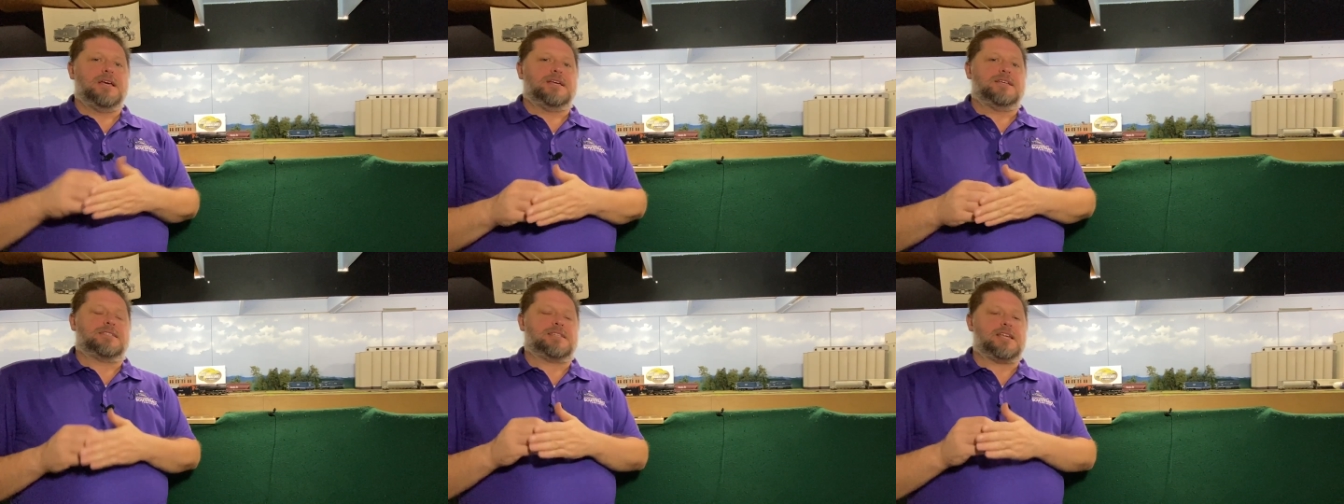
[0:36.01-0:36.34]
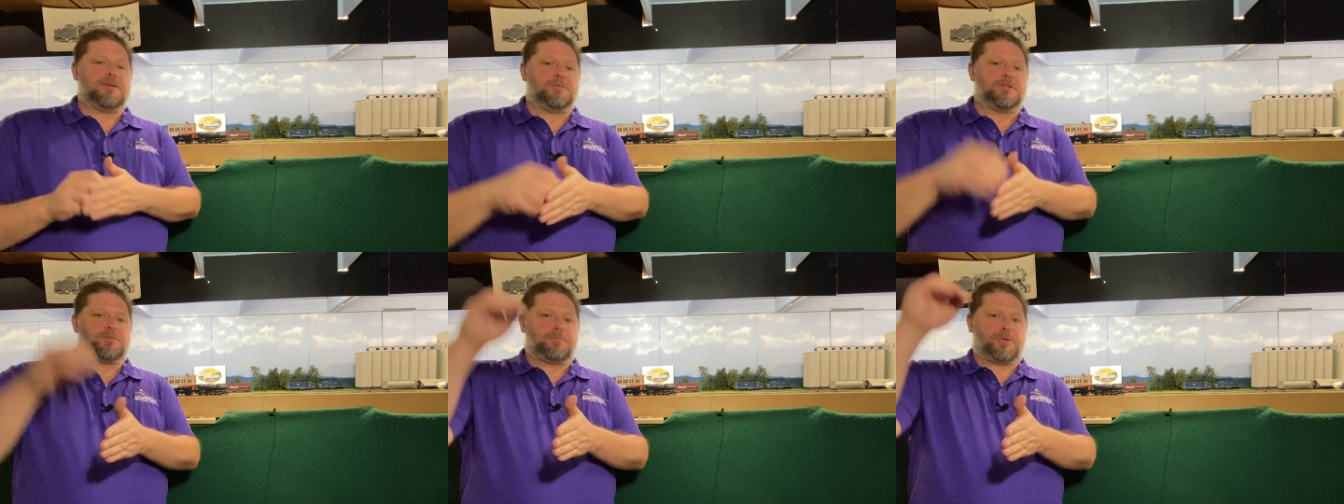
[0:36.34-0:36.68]

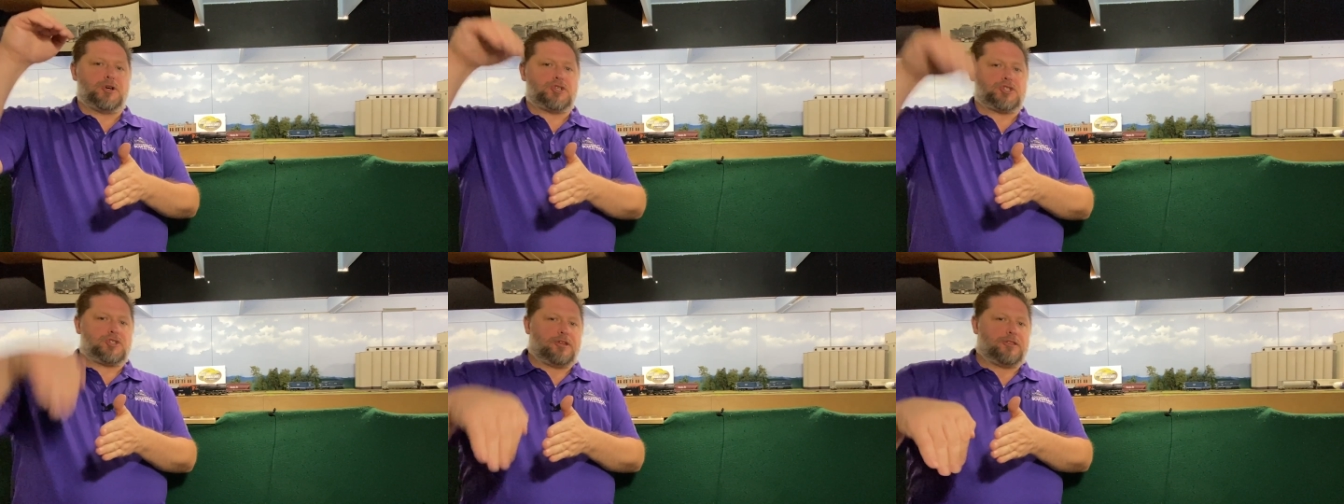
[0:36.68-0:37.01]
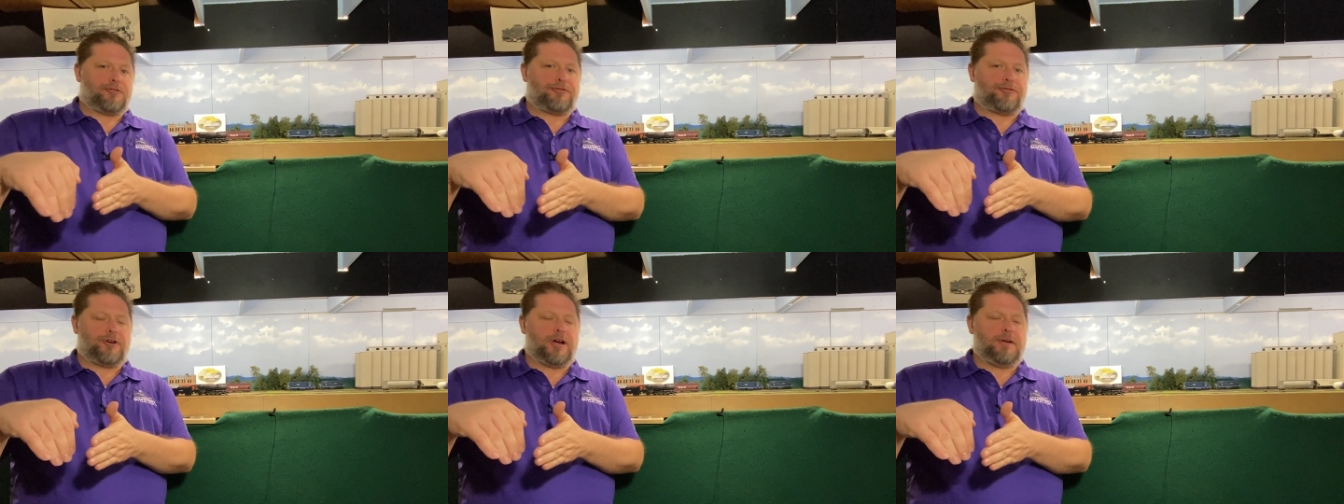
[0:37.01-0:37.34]
steam is pushed on
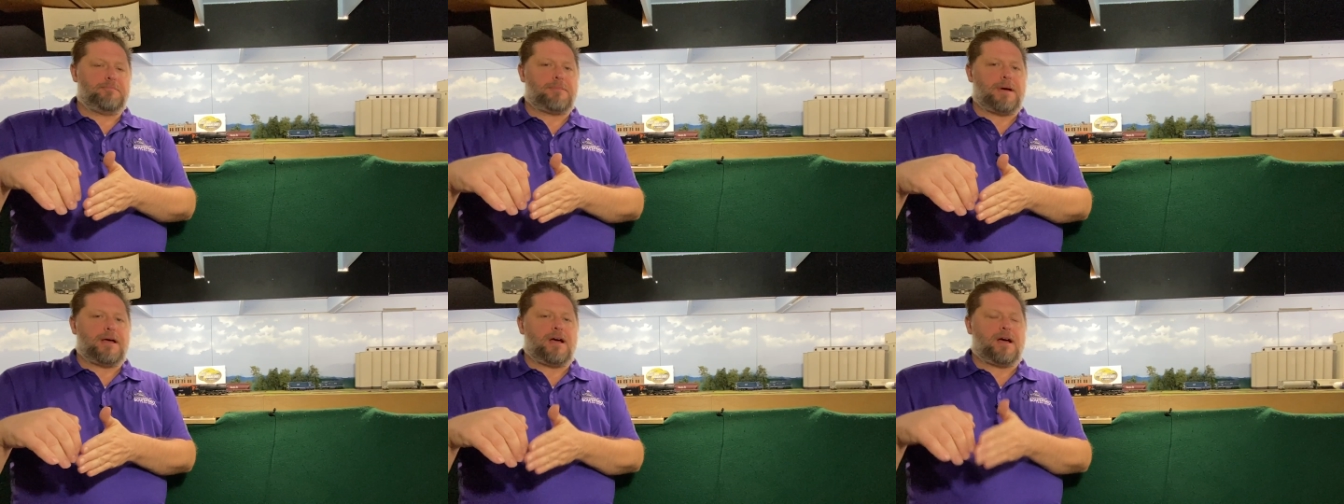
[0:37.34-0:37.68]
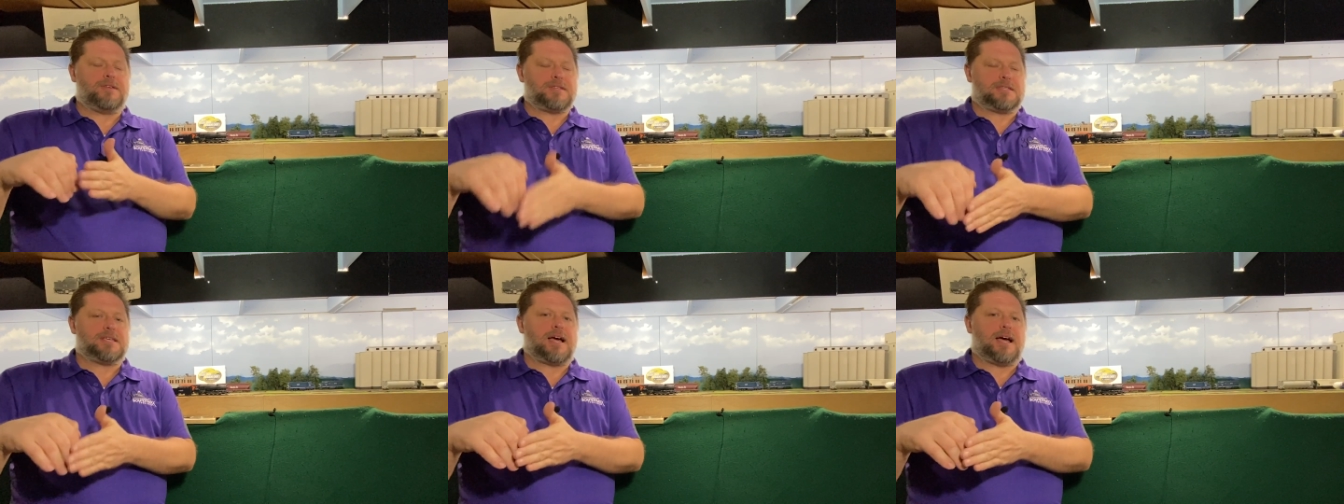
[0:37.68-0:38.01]
the front
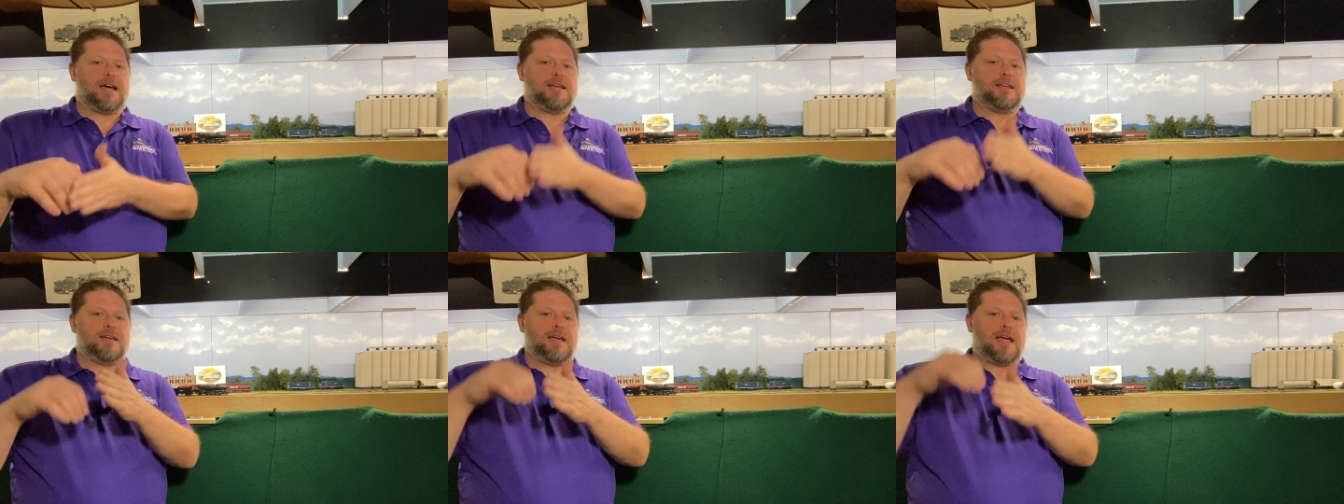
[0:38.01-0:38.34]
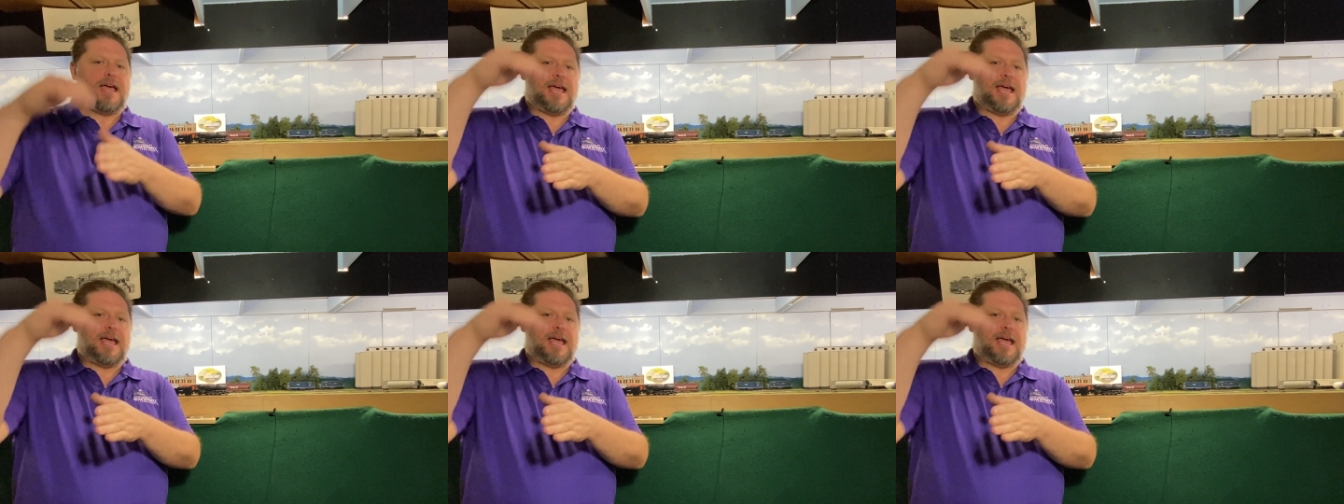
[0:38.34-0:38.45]
uh, side